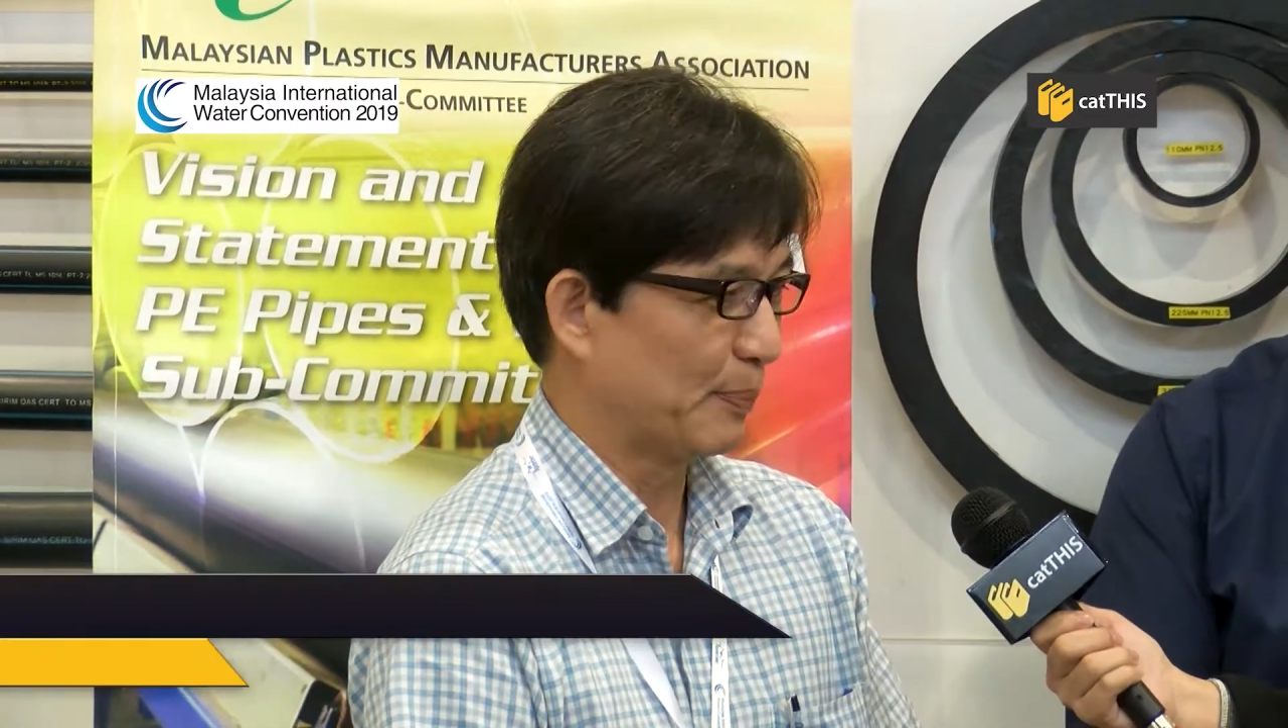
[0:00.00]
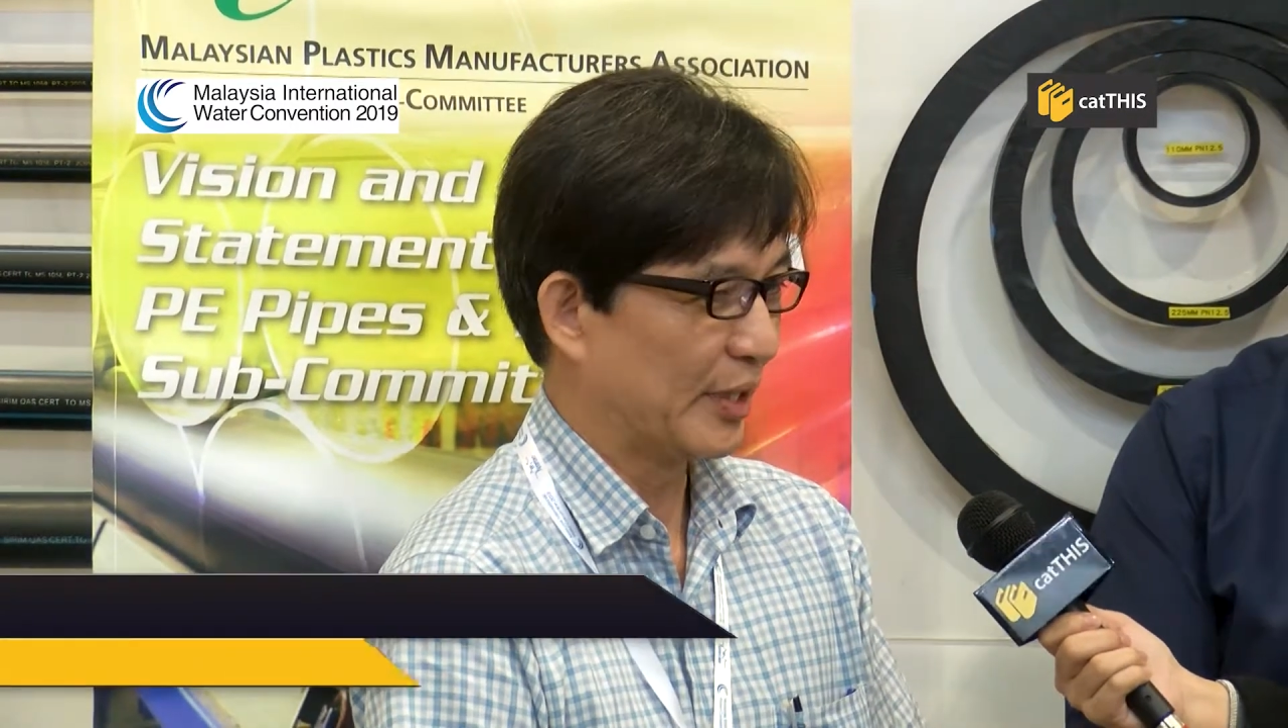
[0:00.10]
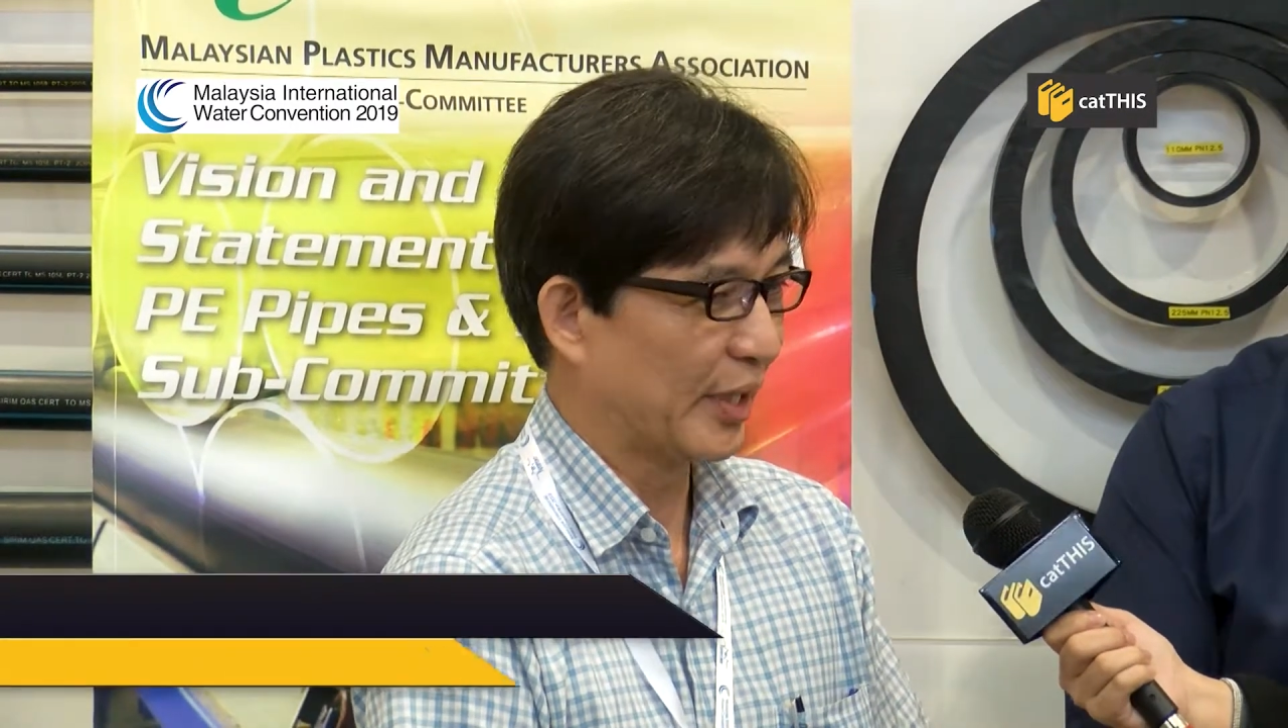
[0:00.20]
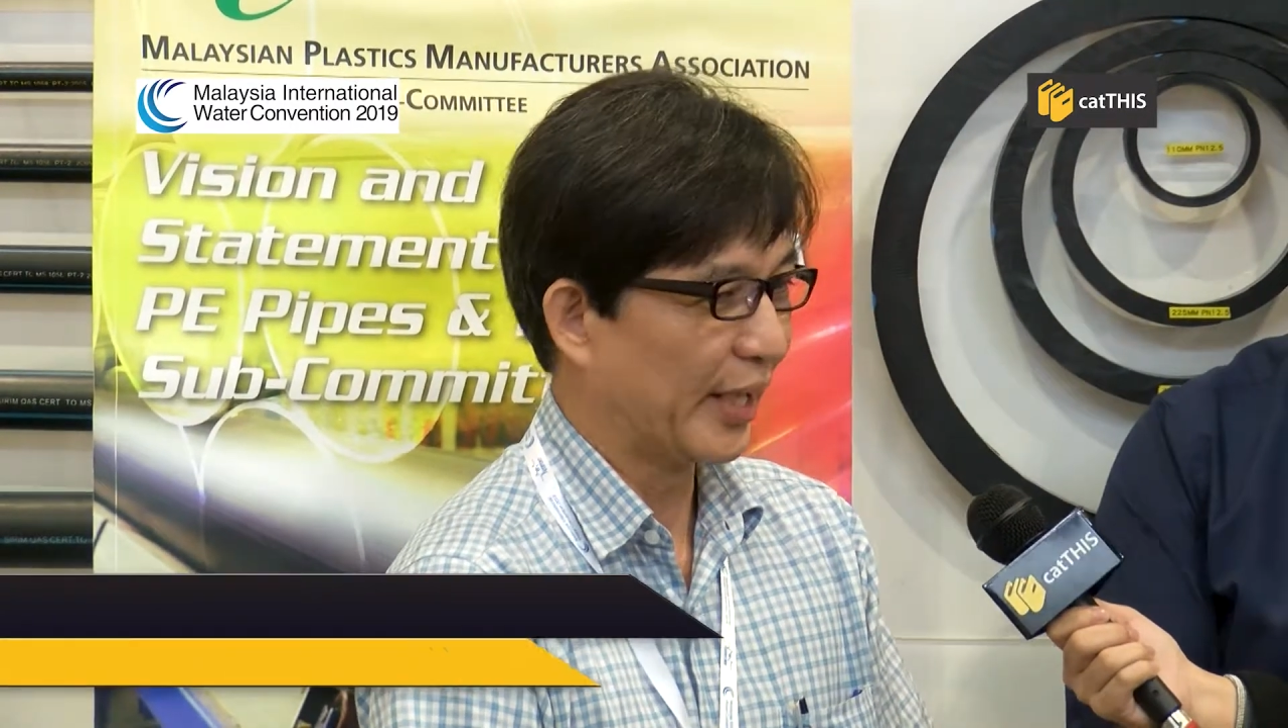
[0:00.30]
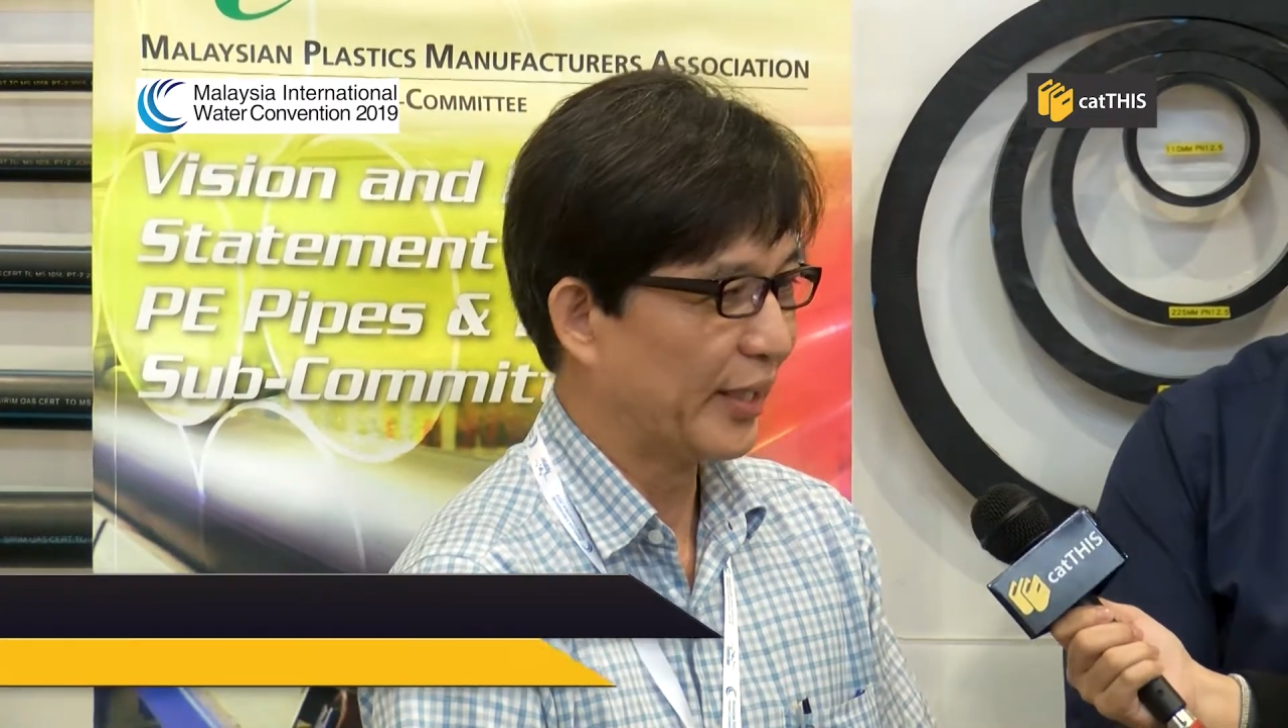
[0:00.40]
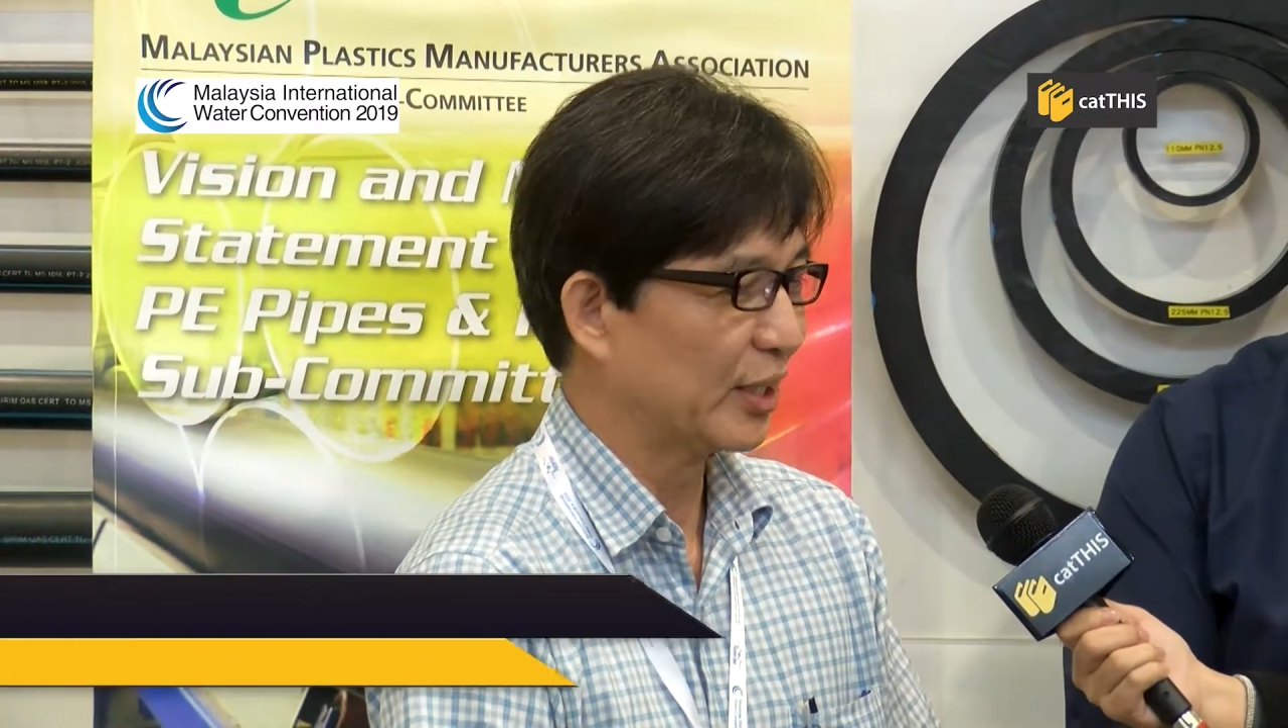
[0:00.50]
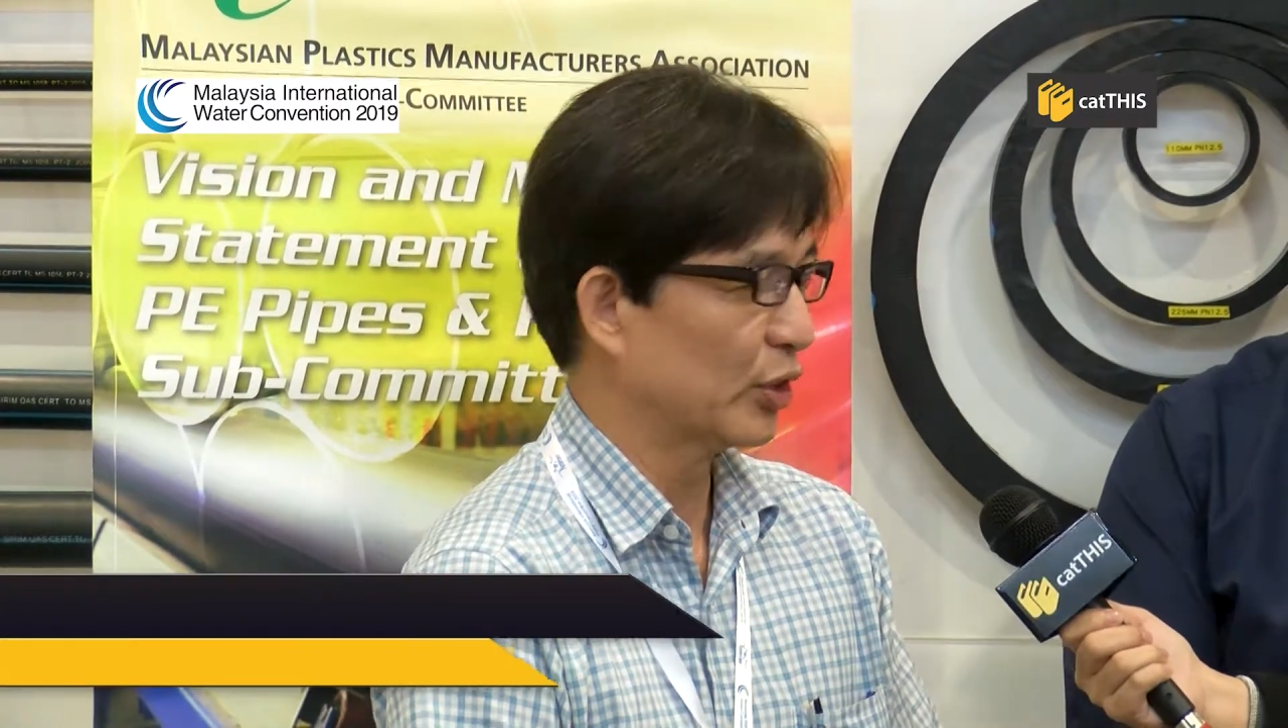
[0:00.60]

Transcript: pertaining